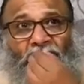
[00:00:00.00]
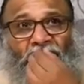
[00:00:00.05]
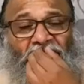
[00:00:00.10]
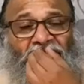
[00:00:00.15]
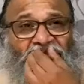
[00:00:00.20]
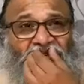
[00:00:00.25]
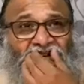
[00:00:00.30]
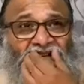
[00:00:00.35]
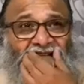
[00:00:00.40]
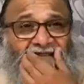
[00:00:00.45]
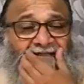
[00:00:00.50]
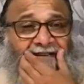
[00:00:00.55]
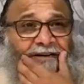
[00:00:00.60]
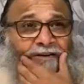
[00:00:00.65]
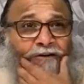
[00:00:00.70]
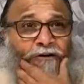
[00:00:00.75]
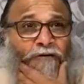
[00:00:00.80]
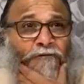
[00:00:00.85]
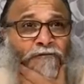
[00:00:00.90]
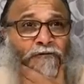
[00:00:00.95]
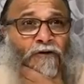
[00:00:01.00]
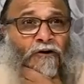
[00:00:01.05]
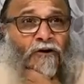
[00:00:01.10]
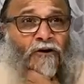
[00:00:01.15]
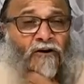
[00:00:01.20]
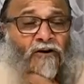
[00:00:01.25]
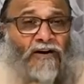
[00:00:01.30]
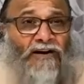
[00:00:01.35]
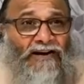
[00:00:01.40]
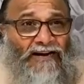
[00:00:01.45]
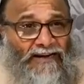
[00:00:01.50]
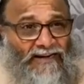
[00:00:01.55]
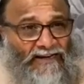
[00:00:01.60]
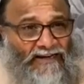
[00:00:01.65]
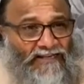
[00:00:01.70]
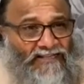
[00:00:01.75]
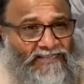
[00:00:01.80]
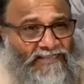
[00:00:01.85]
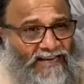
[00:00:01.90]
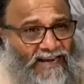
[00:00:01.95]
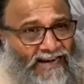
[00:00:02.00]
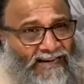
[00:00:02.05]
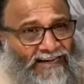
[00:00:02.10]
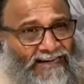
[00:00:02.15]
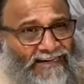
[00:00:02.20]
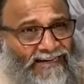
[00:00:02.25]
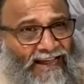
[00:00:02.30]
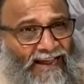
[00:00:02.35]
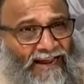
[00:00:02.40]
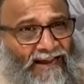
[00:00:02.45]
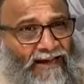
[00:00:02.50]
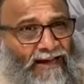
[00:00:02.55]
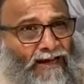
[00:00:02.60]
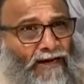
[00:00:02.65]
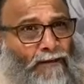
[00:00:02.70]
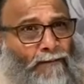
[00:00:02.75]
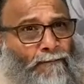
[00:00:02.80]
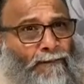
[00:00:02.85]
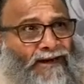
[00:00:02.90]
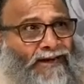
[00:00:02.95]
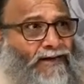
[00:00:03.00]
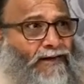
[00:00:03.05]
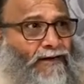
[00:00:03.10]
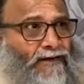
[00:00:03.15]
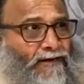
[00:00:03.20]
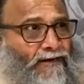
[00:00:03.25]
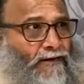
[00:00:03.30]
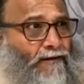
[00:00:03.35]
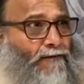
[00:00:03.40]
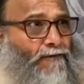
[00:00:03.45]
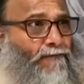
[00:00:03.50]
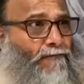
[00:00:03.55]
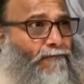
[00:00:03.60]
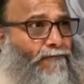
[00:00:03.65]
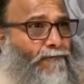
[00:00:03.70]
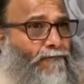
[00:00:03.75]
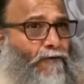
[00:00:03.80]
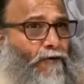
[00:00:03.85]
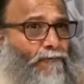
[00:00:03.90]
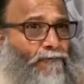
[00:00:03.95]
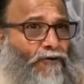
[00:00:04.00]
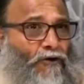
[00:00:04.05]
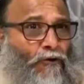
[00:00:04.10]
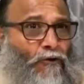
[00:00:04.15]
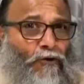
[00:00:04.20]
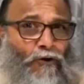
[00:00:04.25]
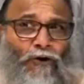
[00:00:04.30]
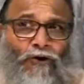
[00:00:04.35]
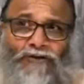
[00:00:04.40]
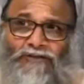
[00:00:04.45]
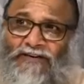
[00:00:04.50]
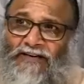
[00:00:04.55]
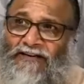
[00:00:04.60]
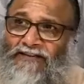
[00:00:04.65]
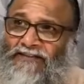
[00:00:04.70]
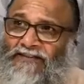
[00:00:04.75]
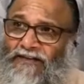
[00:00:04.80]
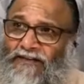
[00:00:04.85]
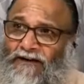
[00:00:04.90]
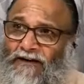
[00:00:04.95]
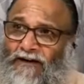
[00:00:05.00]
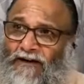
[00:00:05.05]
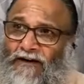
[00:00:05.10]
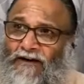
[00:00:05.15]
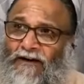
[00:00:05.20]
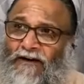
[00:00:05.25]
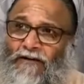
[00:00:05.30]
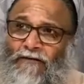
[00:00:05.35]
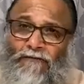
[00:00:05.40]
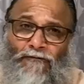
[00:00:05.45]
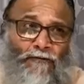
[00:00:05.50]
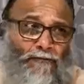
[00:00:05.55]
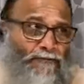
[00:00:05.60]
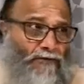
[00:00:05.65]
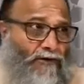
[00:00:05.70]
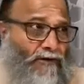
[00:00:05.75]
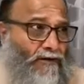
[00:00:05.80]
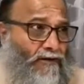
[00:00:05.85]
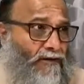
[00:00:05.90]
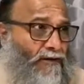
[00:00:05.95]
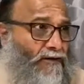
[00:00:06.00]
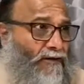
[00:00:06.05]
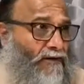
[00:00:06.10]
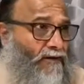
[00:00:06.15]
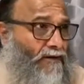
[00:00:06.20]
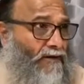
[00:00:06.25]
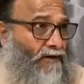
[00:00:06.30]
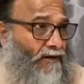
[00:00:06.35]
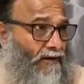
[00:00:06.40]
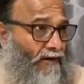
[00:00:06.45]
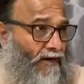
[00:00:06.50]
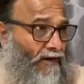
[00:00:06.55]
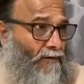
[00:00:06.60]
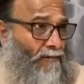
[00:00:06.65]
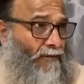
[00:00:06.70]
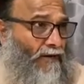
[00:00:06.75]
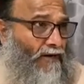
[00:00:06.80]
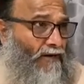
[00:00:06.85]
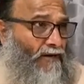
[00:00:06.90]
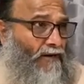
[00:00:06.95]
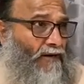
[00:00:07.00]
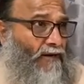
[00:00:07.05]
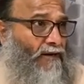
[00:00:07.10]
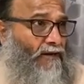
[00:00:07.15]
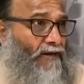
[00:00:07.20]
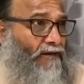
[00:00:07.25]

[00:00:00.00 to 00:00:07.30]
as a result of your disentanglement from the gross and subtle, from the karma,